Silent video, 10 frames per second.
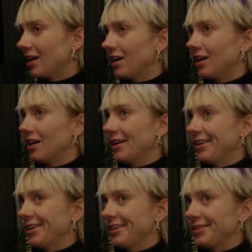
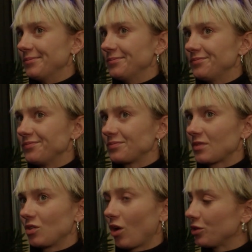
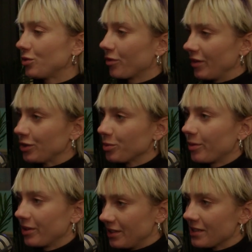to agree to
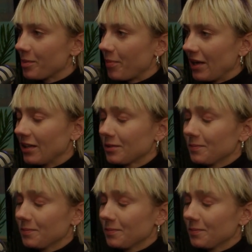participate